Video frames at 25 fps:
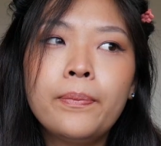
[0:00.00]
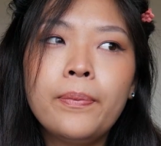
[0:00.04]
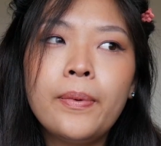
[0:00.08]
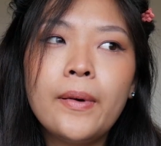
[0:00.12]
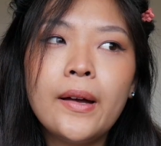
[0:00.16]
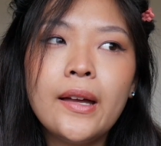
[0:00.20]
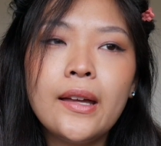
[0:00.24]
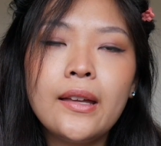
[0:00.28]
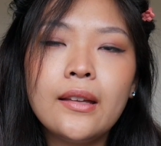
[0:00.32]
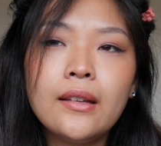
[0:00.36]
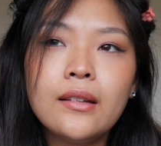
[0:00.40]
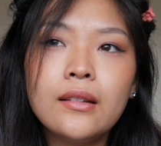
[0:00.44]

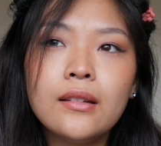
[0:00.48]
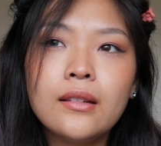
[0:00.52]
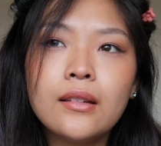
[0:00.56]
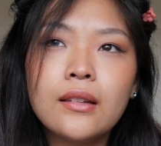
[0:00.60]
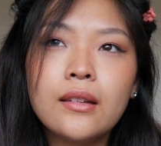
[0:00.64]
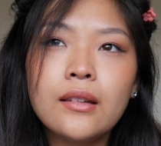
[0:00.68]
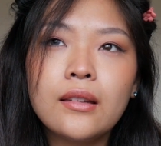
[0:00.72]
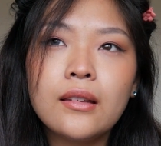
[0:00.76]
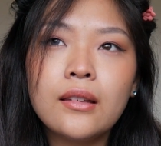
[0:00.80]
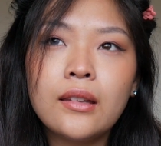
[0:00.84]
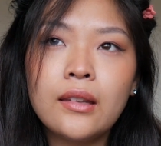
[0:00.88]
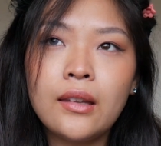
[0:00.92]
But
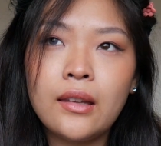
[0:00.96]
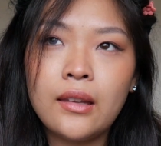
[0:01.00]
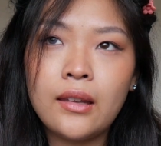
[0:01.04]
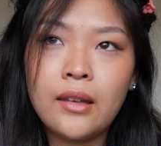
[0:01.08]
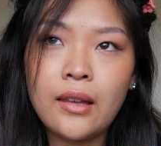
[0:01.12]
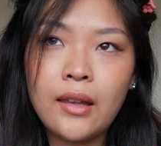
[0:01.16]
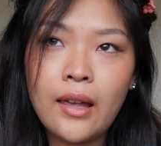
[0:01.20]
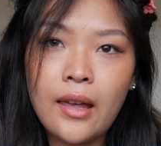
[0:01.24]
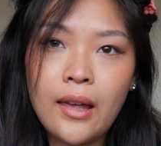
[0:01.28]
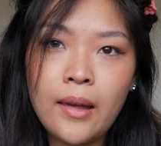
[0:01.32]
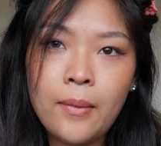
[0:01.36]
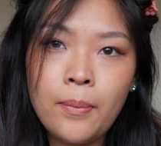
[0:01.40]

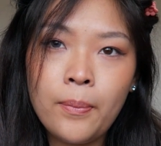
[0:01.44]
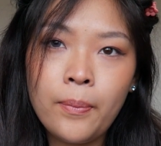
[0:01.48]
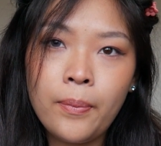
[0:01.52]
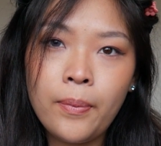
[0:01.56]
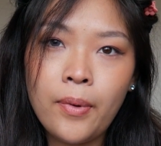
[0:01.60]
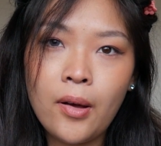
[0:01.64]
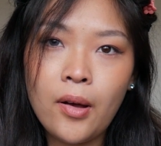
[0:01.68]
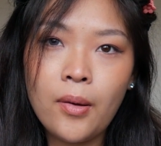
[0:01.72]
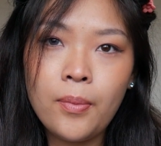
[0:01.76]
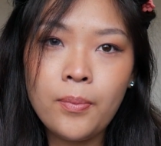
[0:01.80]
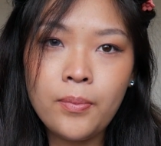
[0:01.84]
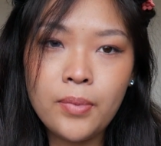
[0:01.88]

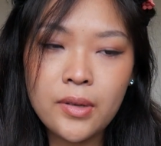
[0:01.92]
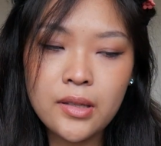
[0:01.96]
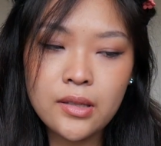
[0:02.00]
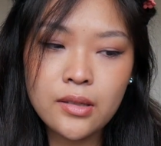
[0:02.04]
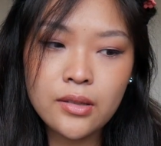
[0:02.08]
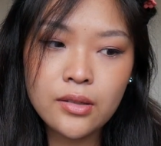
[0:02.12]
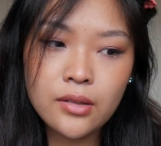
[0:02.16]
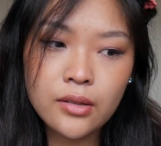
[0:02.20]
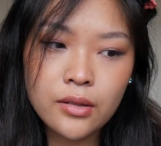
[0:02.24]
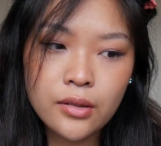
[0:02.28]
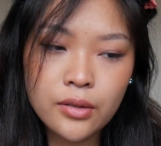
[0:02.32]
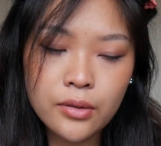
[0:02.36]
K-pop
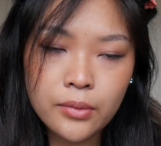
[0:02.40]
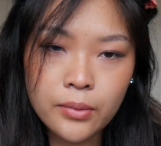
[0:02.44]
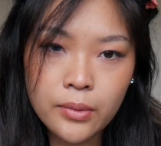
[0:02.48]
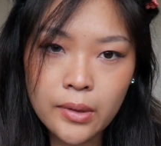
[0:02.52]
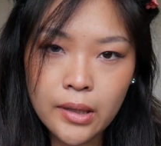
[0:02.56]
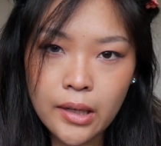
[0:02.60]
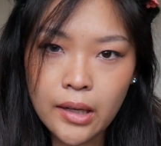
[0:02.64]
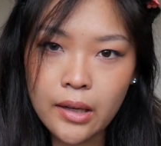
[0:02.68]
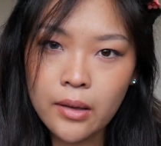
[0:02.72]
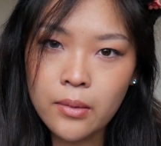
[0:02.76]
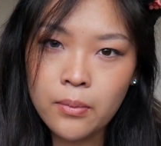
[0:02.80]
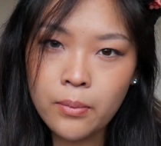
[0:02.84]
is
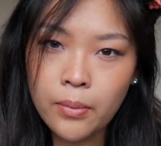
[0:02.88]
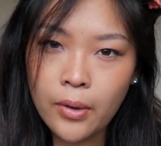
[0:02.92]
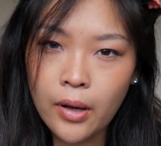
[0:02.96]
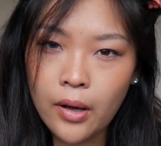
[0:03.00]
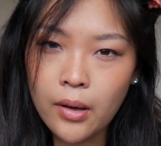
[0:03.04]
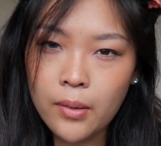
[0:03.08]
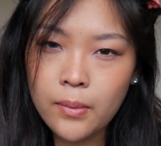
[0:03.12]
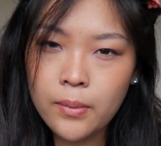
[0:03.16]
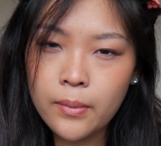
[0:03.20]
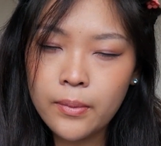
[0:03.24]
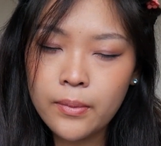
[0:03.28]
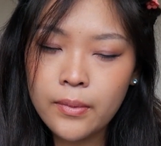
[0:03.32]
Korean
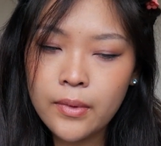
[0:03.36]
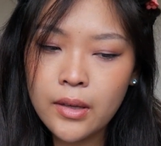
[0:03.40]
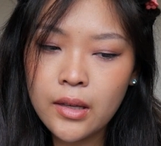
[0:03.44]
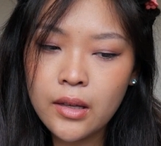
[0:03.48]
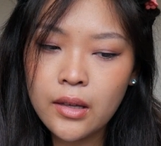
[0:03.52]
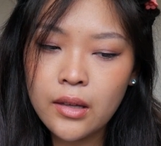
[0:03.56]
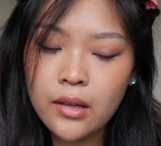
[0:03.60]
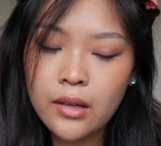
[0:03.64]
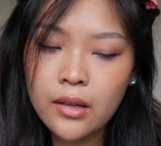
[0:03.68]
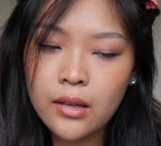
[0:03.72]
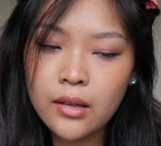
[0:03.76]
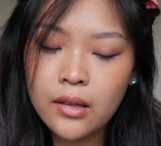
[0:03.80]
pop.
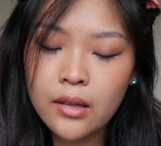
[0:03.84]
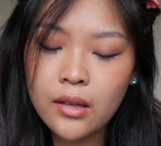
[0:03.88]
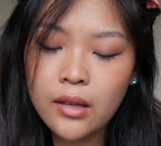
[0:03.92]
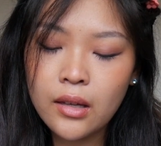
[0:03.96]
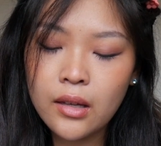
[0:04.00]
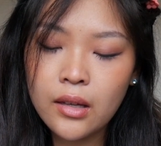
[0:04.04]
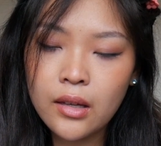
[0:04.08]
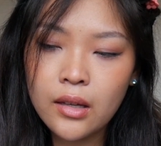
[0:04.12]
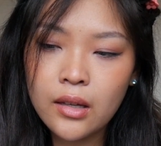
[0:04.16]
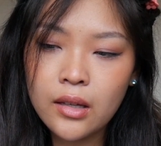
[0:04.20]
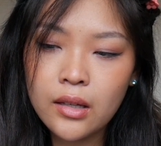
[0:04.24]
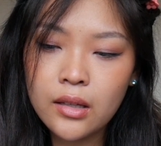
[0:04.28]

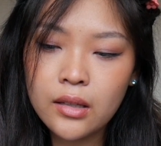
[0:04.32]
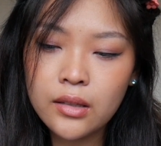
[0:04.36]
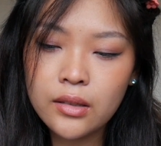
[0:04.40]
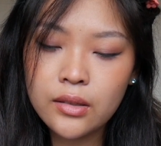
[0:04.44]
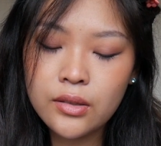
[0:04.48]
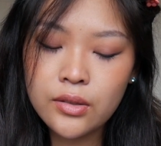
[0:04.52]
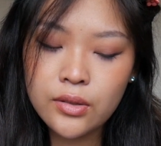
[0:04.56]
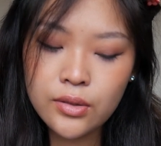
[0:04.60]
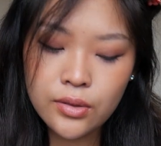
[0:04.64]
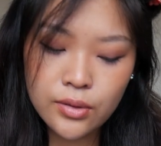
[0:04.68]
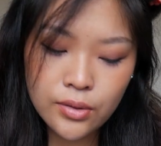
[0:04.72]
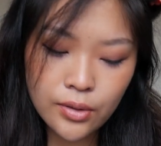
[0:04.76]

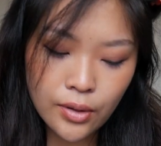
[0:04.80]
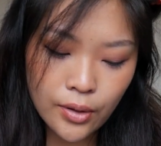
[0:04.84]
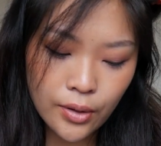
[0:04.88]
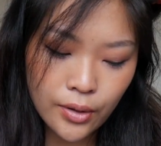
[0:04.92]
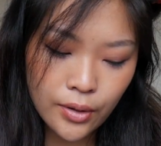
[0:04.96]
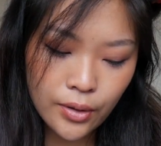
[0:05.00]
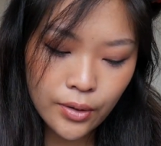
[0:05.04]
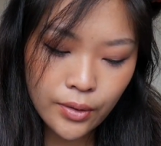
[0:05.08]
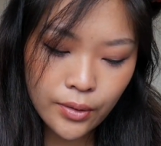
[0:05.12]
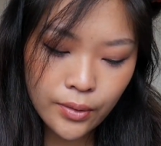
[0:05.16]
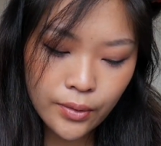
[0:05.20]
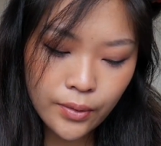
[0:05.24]

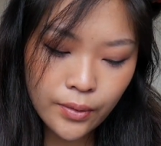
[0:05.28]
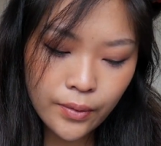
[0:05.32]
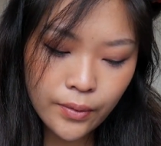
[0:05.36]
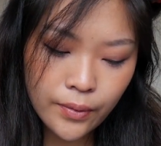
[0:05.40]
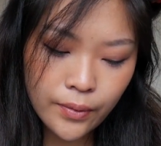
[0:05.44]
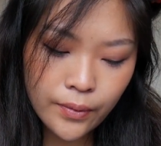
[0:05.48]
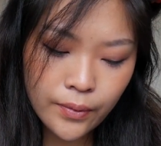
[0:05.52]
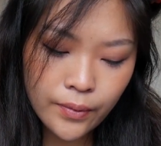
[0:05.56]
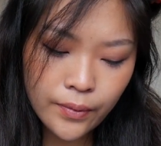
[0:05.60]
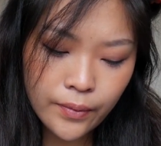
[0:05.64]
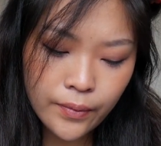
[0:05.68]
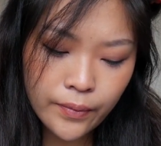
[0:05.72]
So,
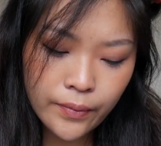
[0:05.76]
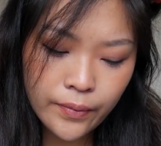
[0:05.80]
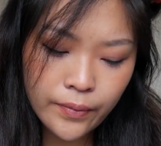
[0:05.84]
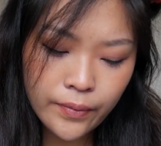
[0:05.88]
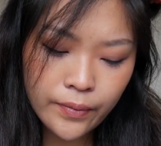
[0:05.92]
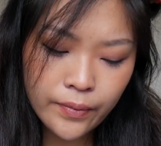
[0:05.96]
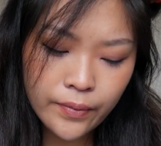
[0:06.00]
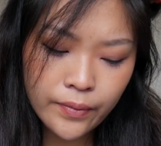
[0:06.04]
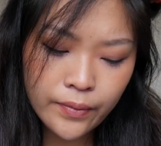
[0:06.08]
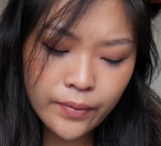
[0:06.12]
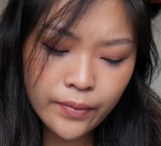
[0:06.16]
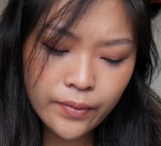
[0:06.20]

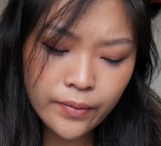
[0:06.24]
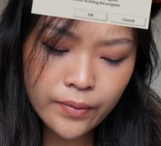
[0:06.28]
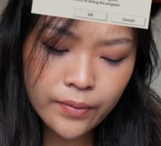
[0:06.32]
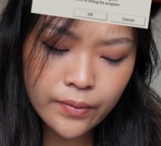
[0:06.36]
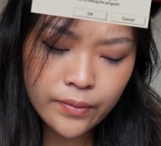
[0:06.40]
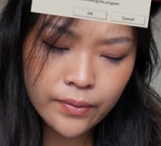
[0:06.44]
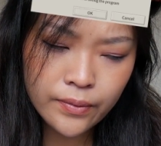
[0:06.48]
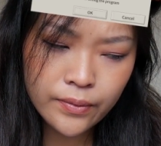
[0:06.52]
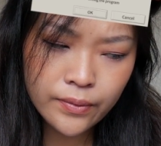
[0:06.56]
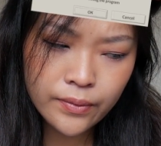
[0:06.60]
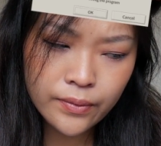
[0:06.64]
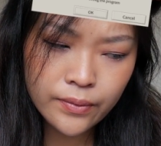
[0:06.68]

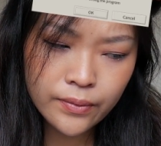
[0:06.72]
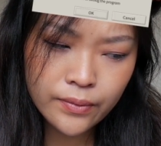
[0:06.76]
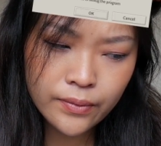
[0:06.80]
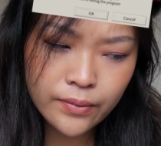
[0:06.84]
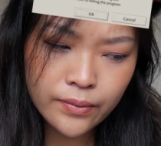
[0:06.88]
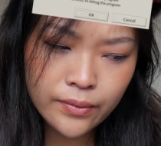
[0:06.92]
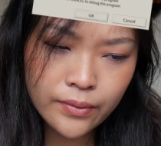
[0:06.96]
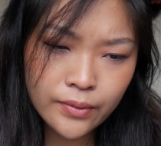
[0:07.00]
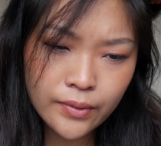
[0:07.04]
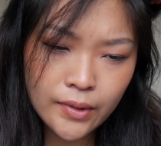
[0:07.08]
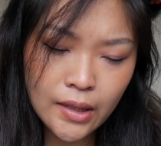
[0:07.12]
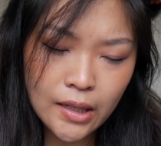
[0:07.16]

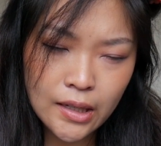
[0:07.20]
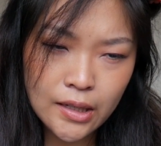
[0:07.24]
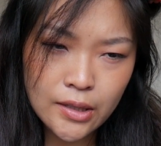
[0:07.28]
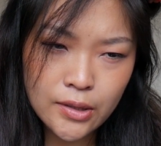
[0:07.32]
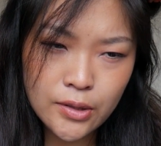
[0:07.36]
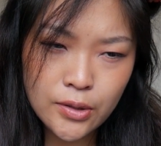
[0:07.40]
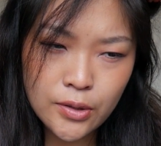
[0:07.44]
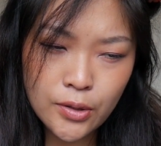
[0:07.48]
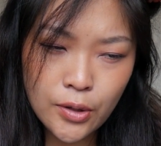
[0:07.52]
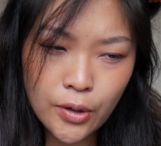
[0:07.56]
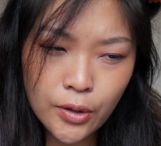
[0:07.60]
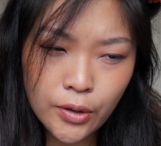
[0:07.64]
it is
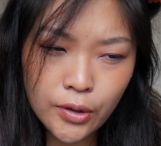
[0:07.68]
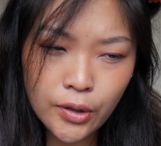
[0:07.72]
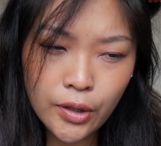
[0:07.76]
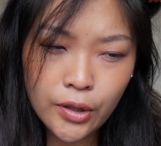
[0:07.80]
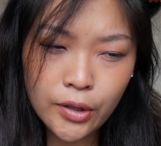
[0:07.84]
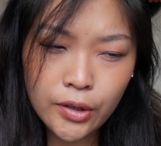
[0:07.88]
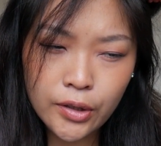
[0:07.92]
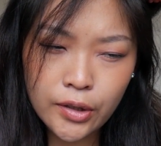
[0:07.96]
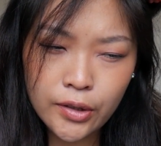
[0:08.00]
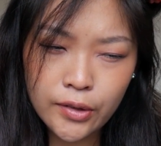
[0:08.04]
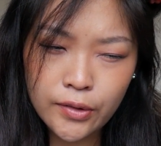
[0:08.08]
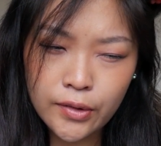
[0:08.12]
no
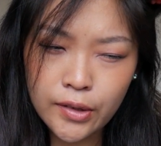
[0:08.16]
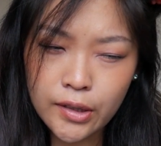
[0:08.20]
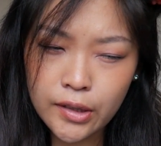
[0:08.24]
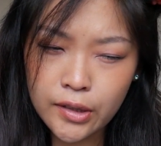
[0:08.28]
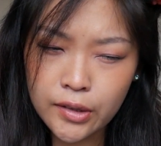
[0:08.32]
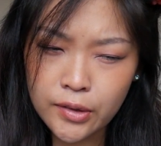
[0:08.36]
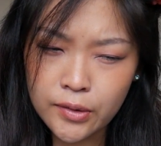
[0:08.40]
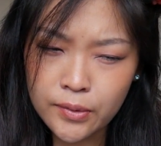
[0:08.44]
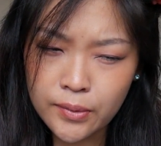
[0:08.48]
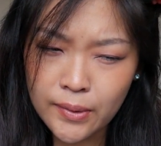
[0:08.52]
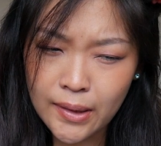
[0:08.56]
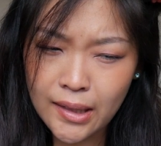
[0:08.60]
longer a
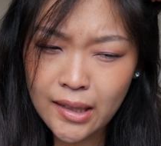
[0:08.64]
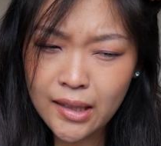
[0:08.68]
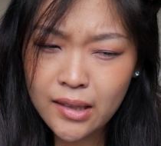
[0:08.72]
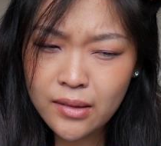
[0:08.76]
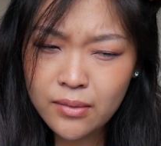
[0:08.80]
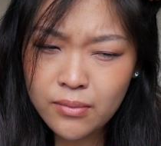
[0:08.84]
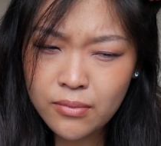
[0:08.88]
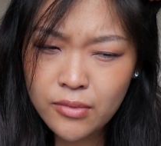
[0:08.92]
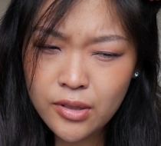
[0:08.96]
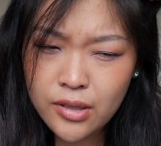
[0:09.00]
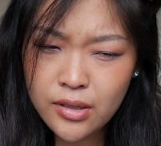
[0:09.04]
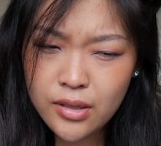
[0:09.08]

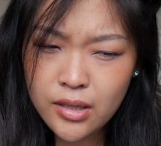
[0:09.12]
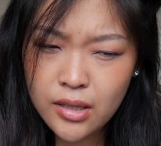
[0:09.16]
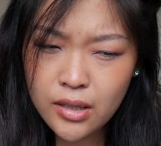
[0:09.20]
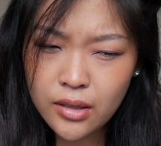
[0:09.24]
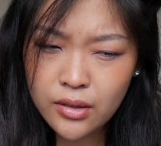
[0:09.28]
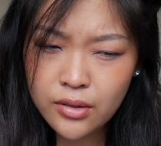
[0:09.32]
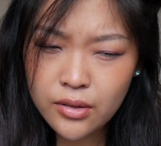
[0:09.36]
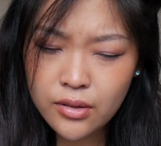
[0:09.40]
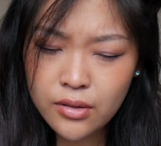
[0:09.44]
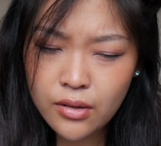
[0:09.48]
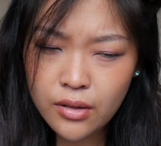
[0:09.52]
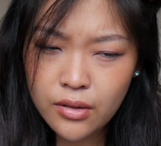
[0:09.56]
Korean
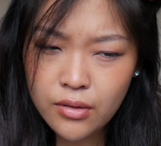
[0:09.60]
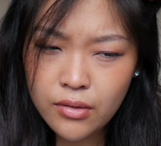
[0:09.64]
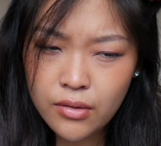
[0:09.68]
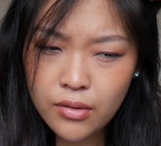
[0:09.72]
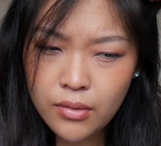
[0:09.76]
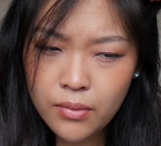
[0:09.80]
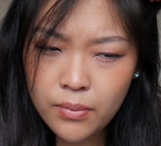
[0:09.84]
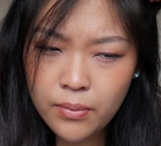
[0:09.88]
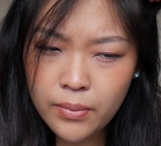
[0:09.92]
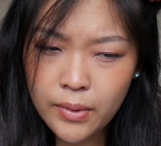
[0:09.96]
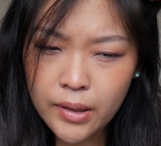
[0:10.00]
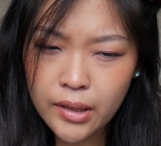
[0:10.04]
music
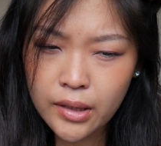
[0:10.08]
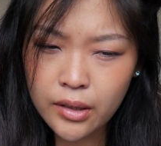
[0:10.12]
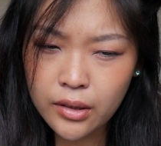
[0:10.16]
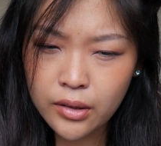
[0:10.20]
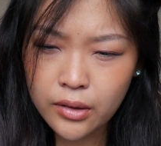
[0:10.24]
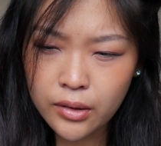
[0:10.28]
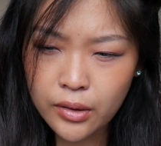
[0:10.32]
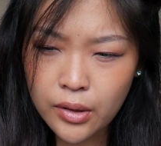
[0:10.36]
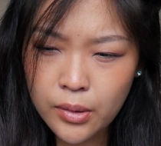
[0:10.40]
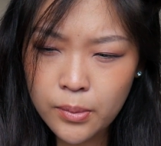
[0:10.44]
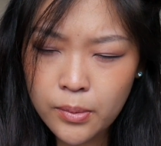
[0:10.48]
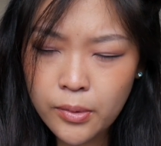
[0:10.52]
genre, but a
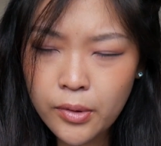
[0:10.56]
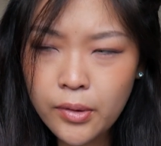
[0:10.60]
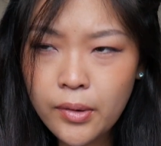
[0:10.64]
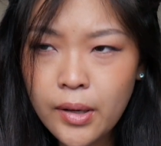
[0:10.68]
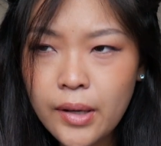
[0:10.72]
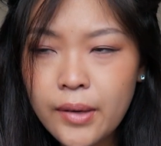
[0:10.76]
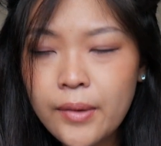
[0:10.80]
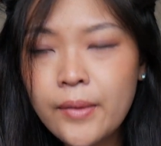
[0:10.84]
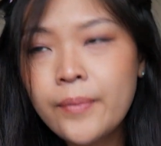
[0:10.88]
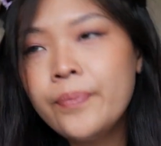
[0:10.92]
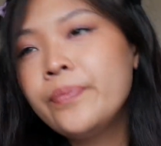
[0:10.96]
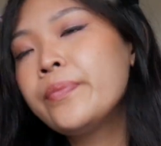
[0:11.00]
global
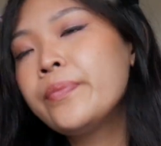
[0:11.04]
one.